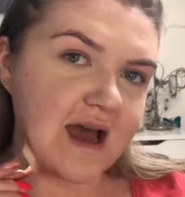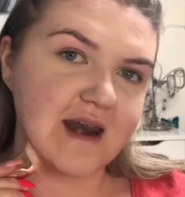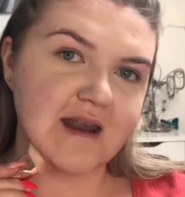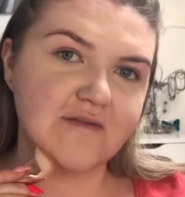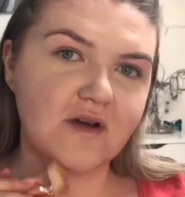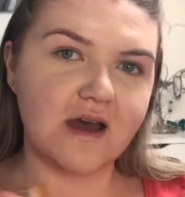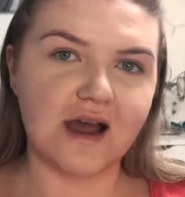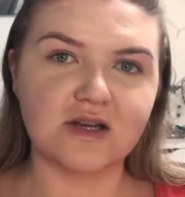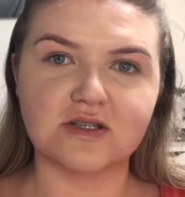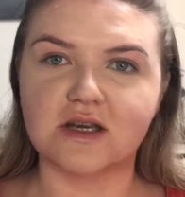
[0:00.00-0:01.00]
I never
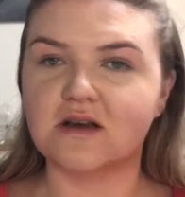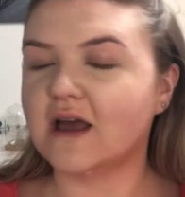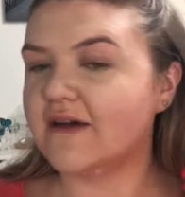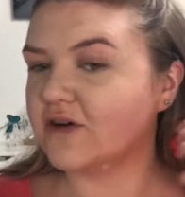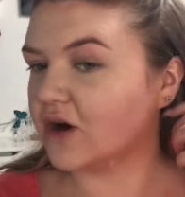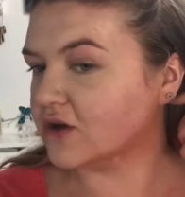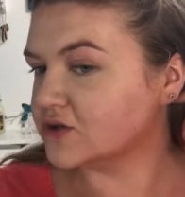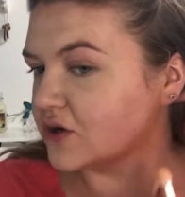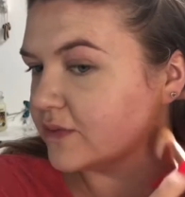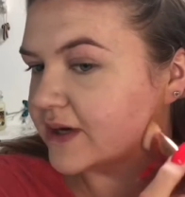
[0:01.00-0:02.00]
actually ever
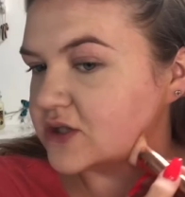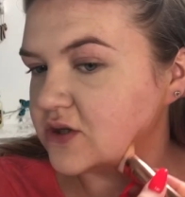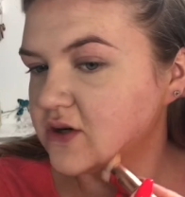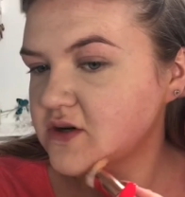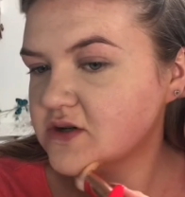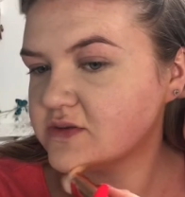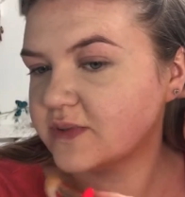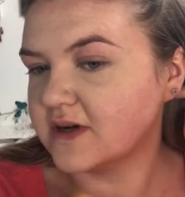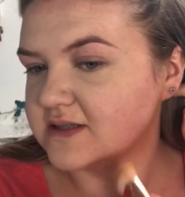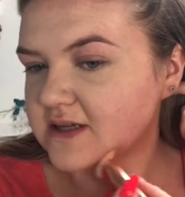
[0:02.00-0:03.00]
contour my jaw, just
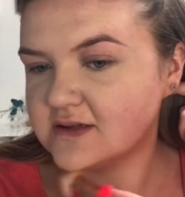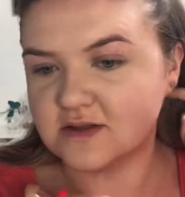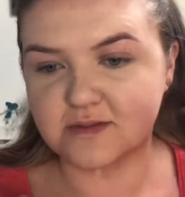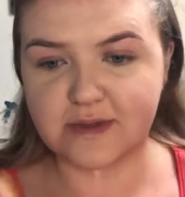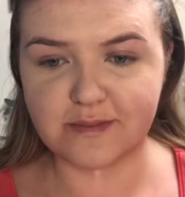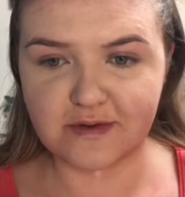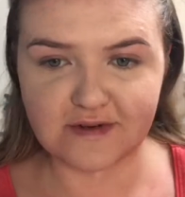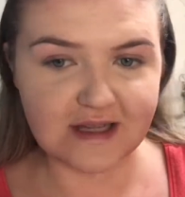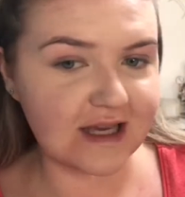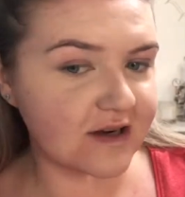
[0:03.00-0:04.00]
because it does make me
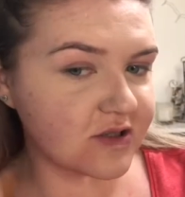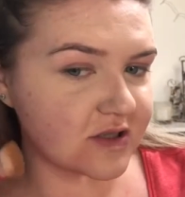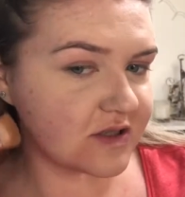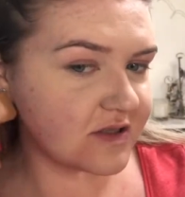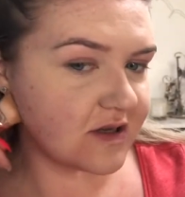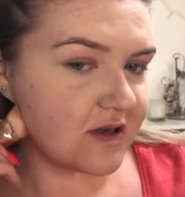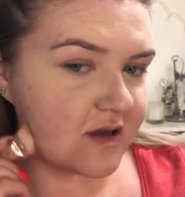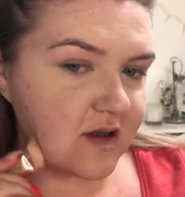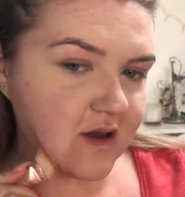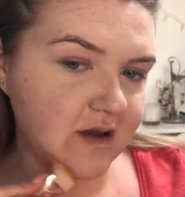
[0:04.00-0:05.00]
really anxious,
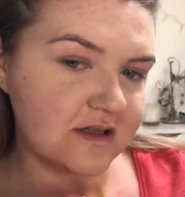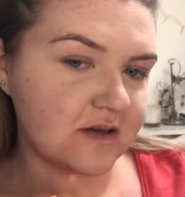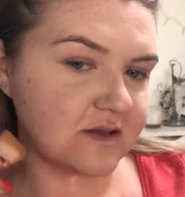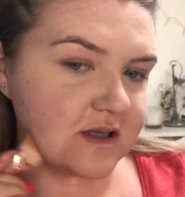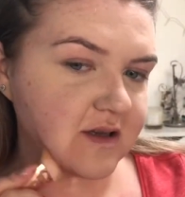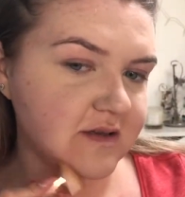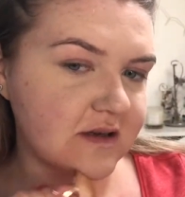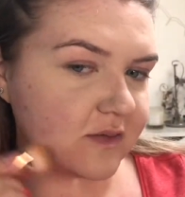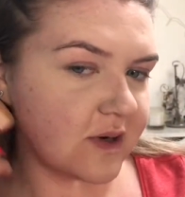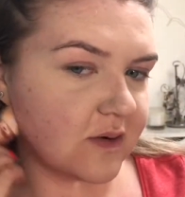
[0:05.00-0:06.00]
because I always think it's
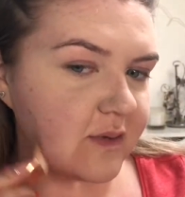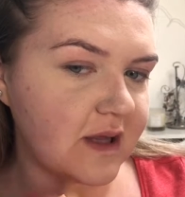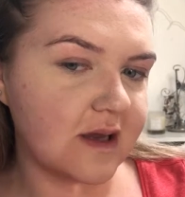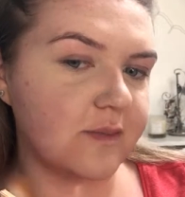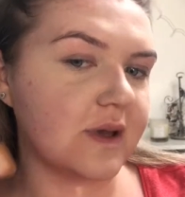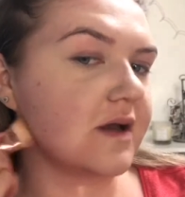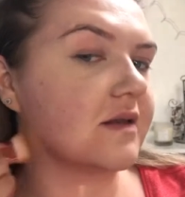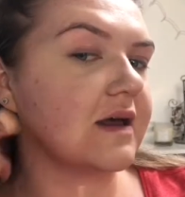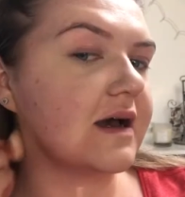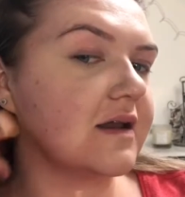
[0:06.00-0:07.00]
going to wind up with like a big
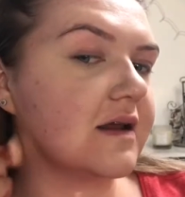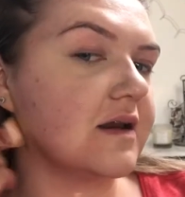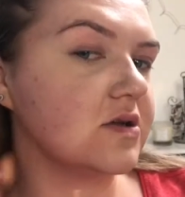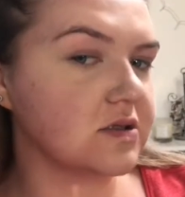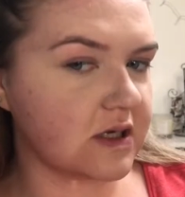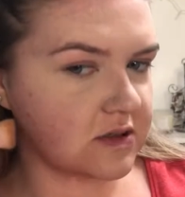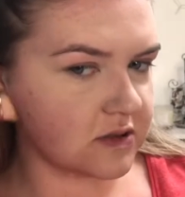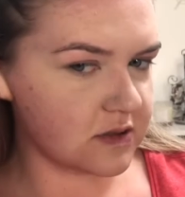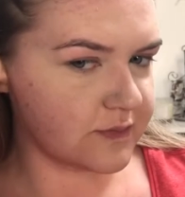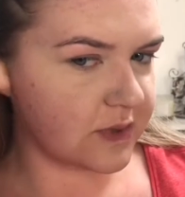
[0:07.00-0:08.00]
line, and he does
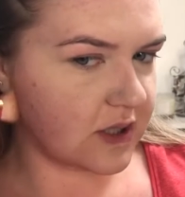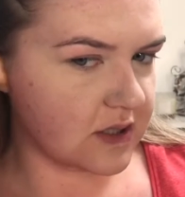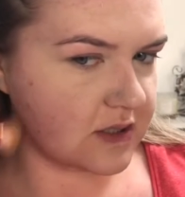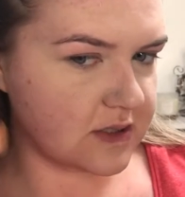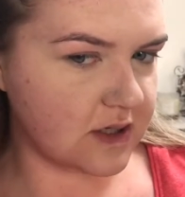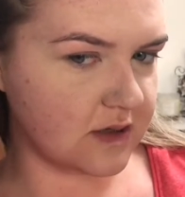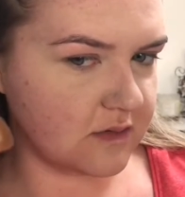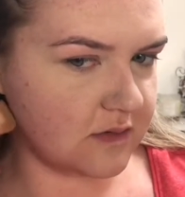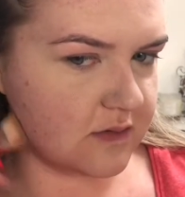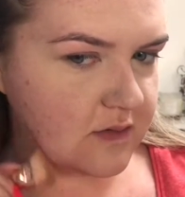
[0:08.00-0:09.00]
actually just blend this out.